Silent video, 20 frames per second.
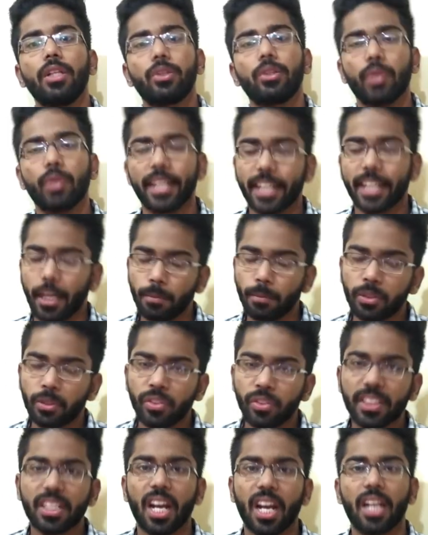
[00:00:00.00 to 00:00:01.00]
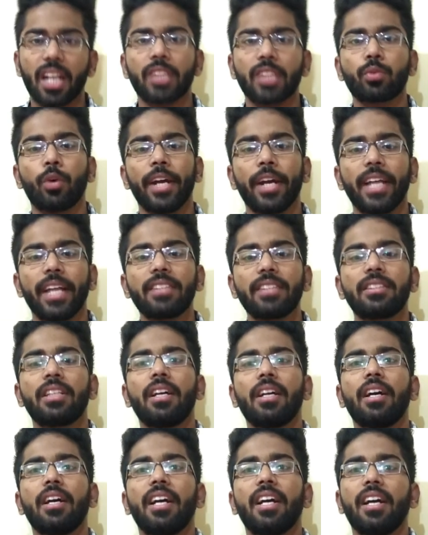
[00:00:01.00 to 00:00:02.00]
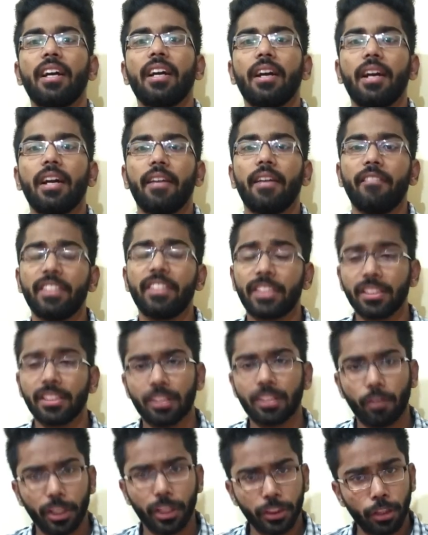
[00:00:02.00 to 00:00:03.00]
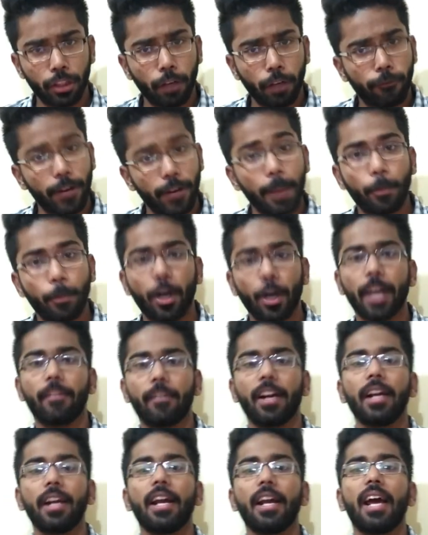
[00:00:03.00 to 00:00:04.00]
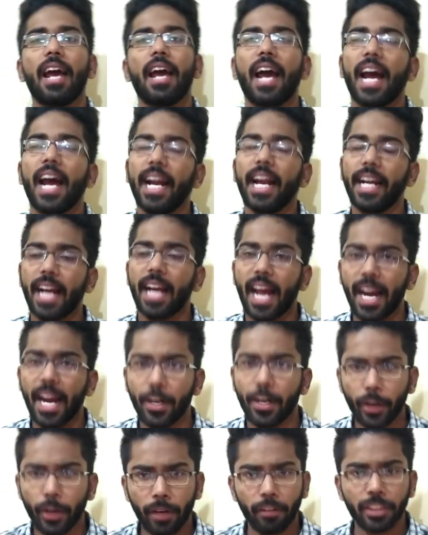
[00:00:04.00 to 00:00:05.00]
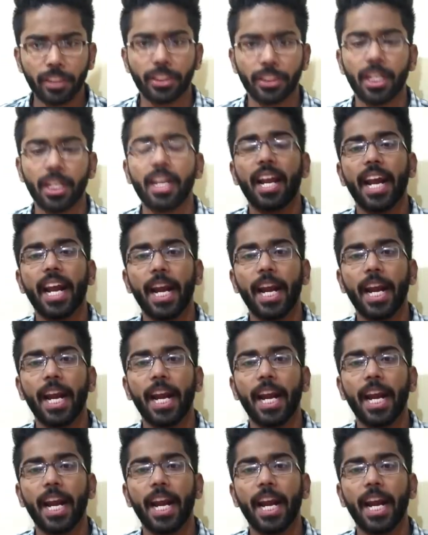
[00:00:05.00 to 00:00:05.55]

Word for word: So it comes with Colors OS, which is the version of 5.1, and Android version